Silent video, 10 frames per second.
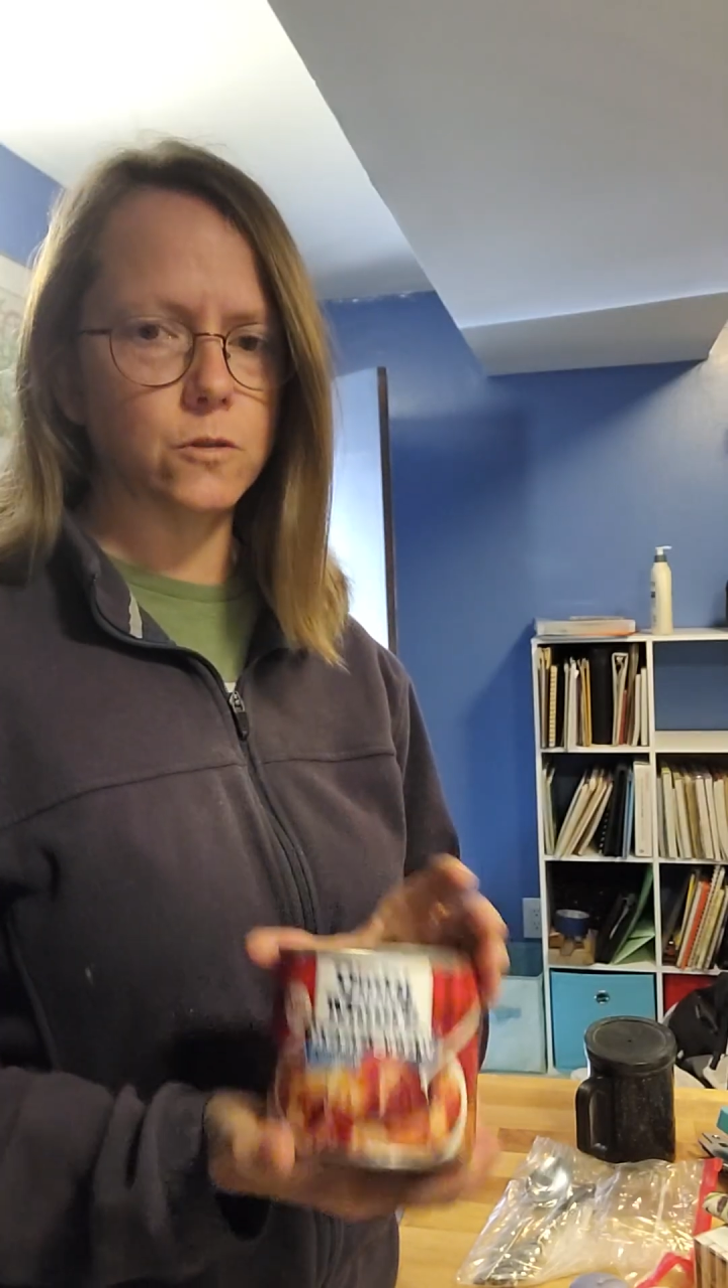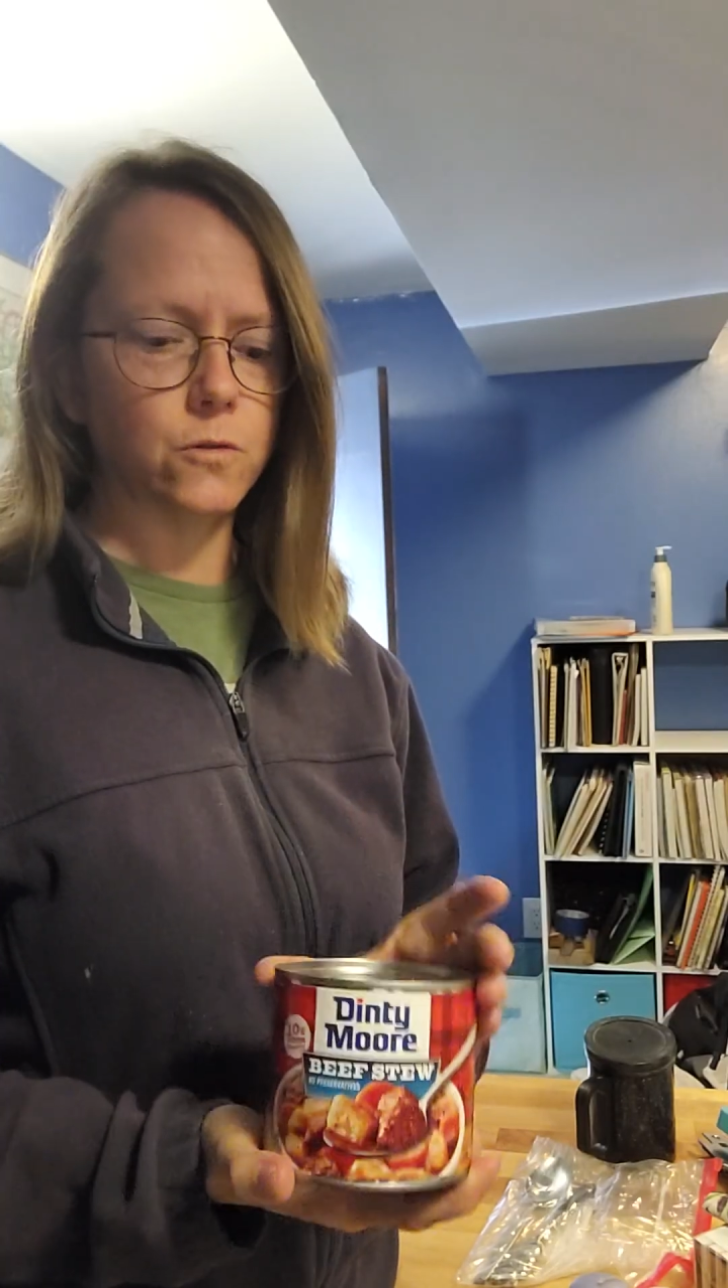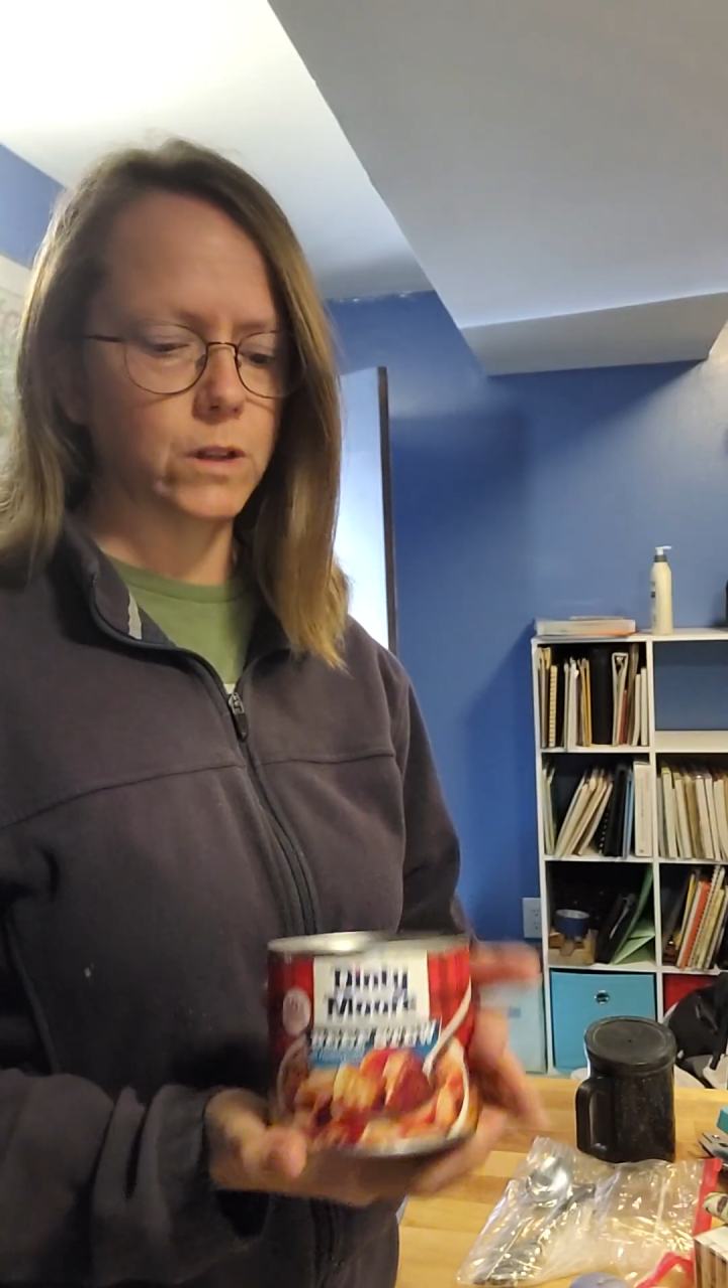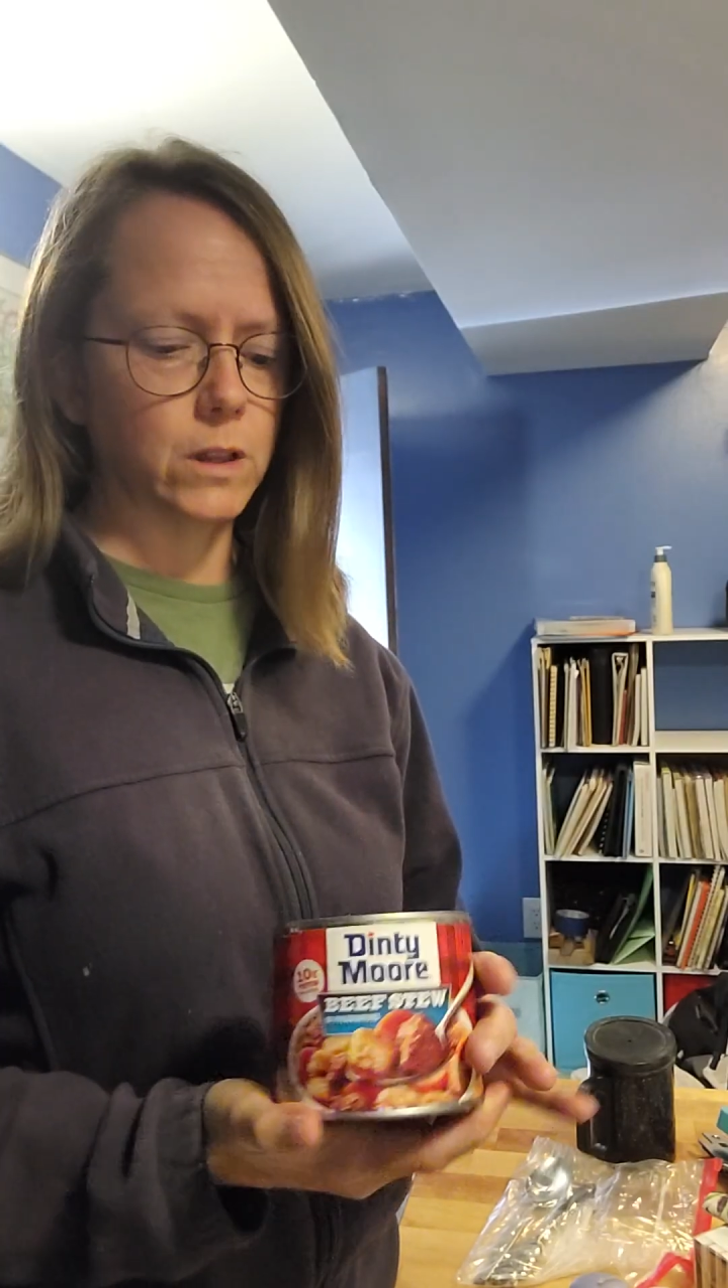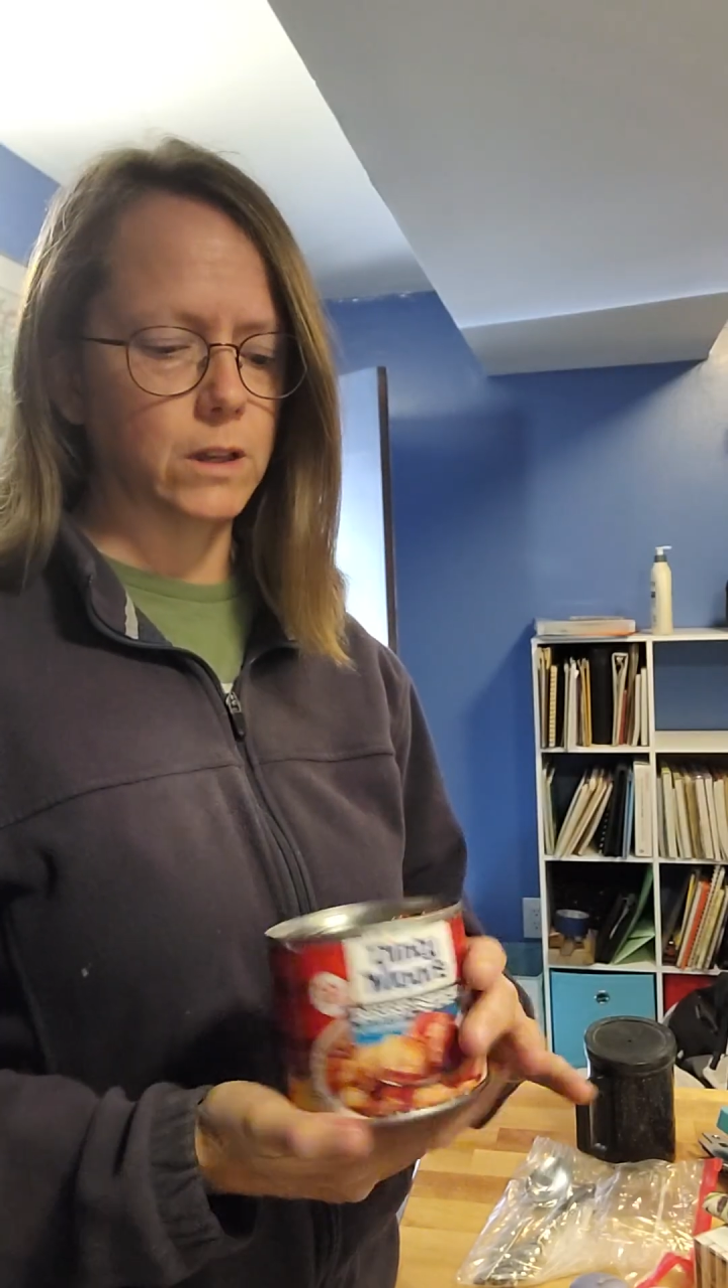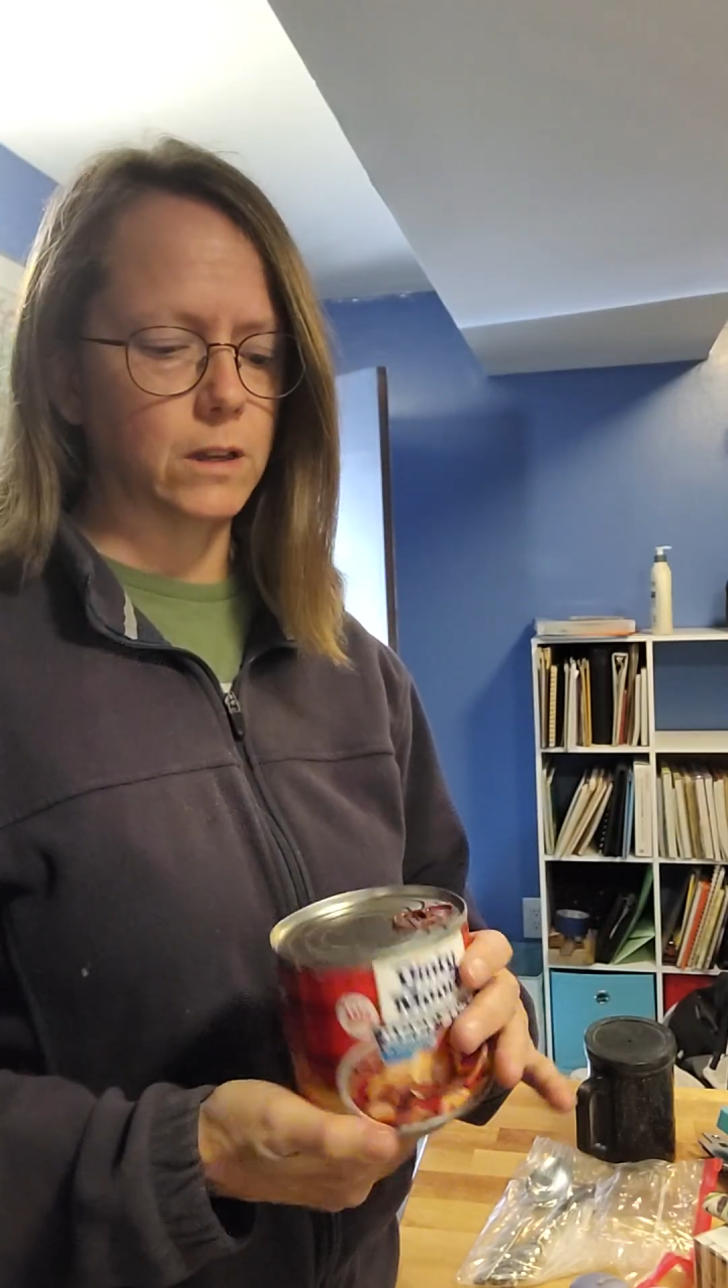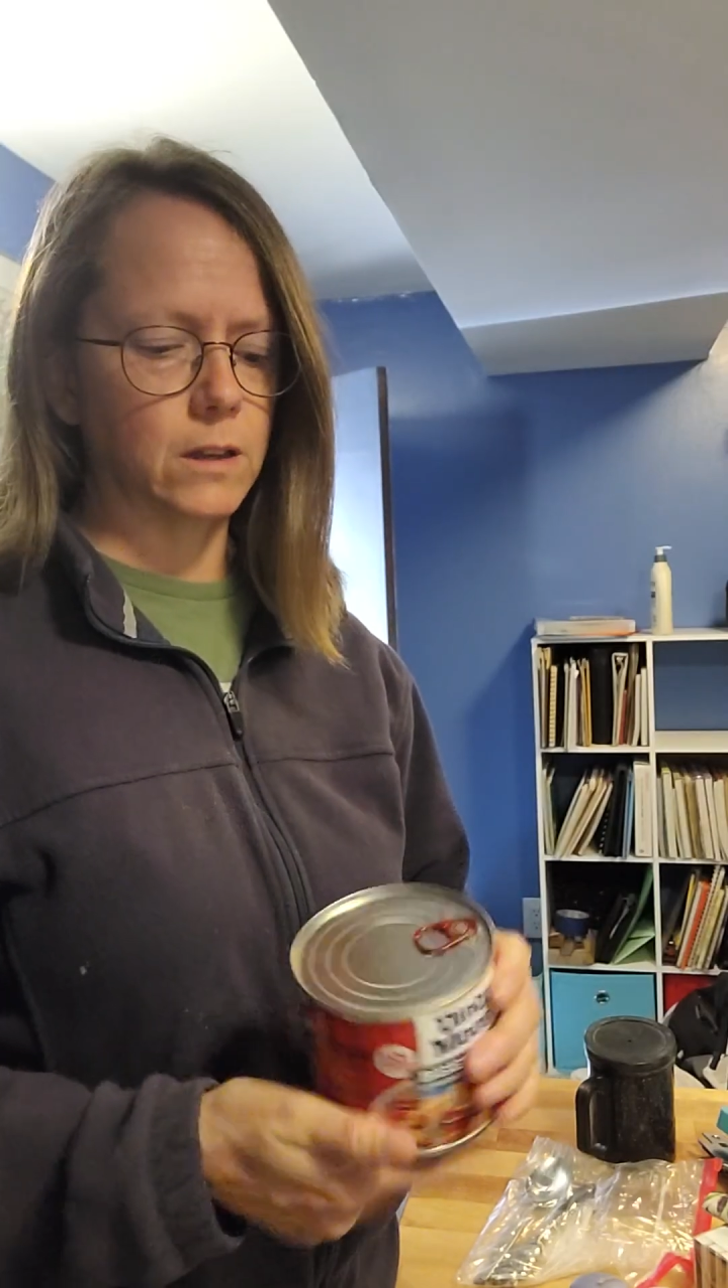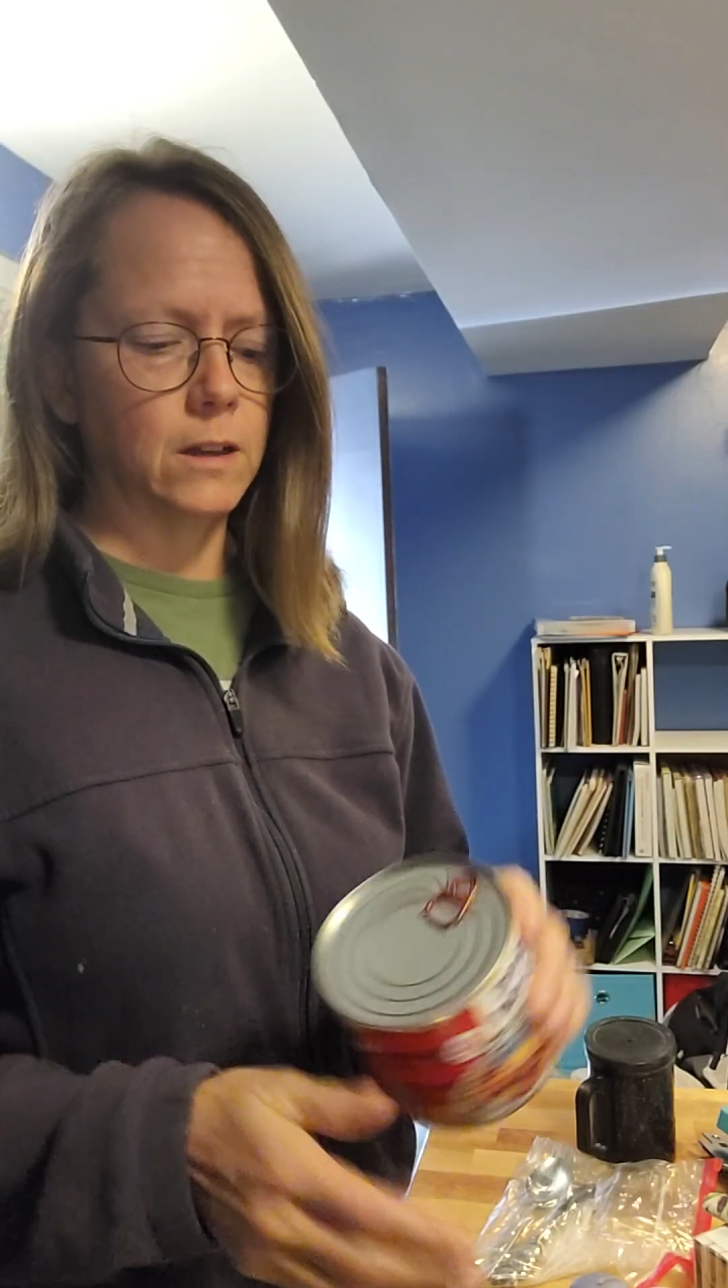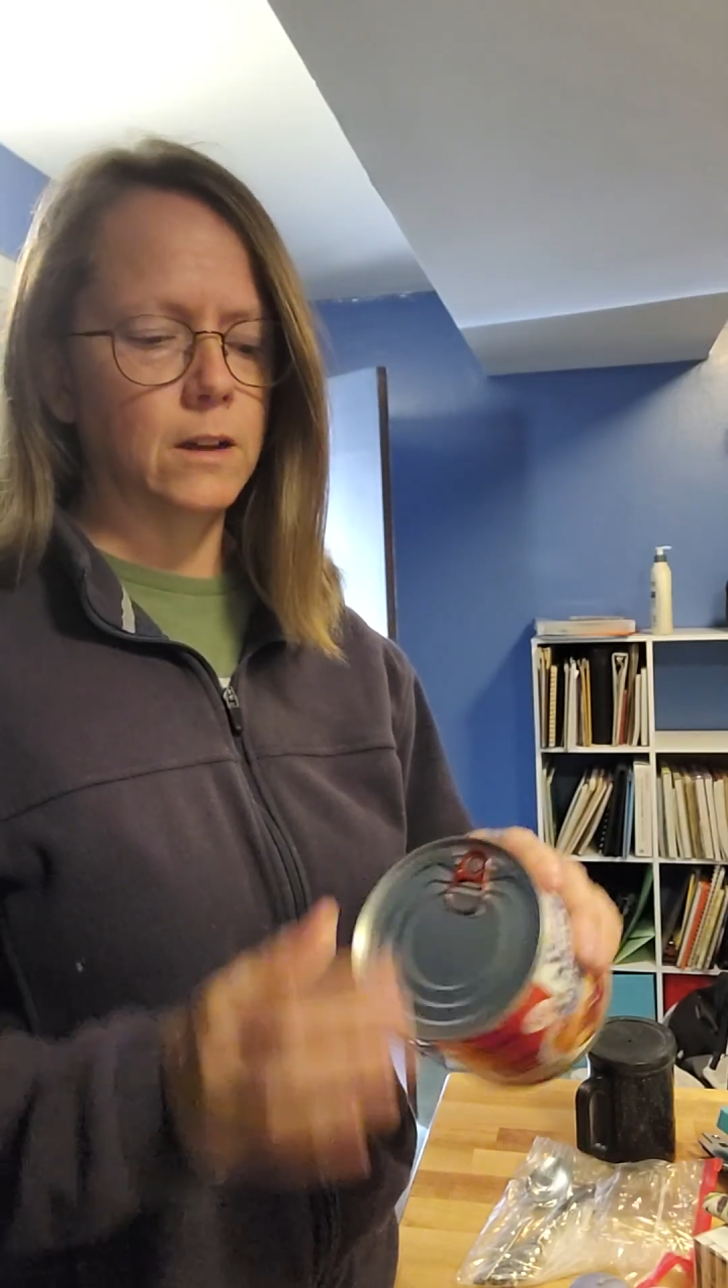filling